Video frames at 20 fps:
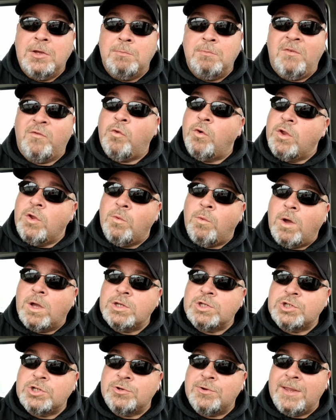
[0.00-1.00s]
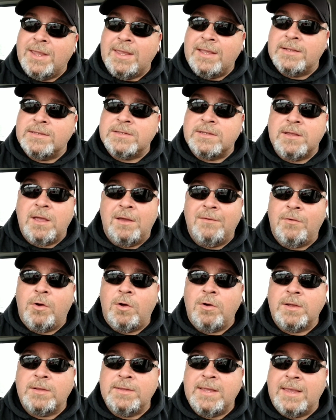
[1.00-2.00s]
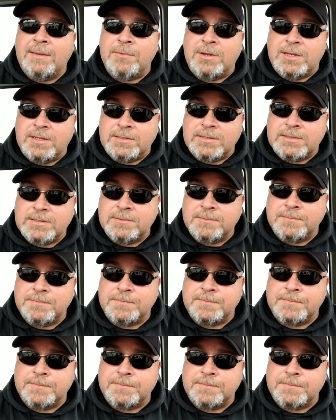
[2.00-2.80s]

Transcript: before you washed your hands of all contaminants.